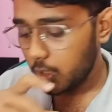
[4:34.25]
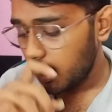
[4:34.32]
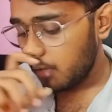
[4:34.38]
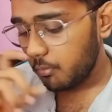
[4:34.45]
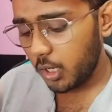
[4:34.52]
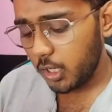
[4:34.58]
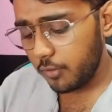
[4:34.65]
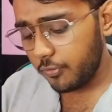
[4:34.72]

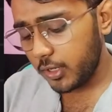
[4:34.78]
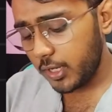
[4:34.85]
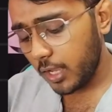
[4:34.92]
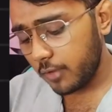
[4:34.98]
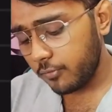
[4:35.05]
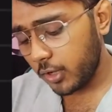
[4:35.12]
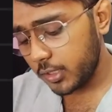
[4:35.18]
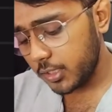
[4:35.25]
But if you take
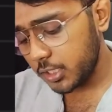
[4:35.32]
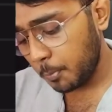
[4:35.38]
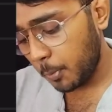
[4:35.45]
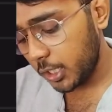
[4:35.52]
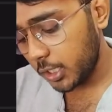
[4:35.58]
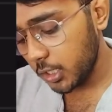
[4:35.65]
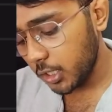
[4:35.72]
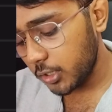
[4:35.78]
for this
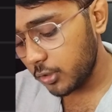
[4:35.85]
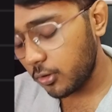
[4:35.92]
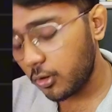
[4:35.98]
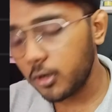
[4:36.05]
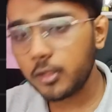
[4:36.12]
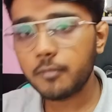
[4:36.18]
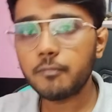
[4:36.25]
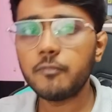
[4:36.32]
particular
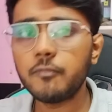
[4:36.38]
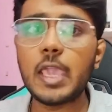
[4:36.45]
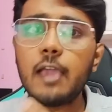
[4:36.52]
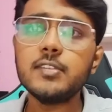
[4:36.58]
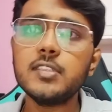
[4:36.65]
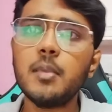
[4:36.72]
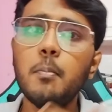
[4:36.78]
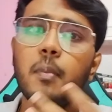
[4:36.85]
node, we have
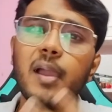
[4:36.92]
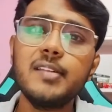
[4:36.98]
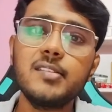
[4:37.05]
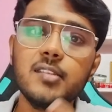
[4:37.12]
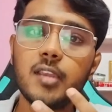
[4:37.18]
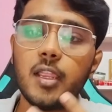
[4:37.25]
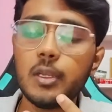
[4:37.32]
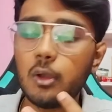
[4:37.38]
some
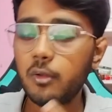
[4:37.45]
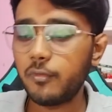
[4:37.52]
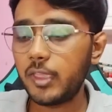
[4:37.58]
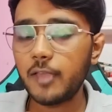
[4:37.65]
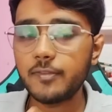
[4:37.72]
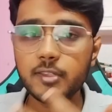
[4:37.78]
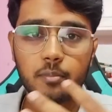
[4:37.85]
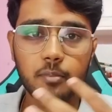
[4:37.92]
constraint or we
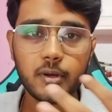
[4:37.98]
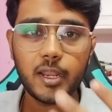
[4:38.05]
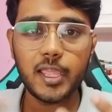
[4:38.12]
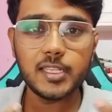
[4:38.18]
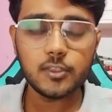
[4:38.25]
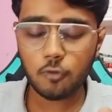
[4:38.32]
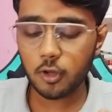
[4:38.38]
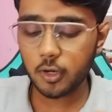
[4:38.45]
have some
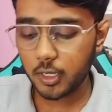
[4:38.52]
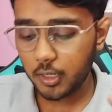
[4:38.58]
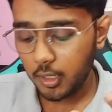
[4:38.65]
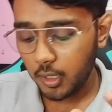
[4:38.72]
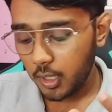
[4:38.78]
range for it.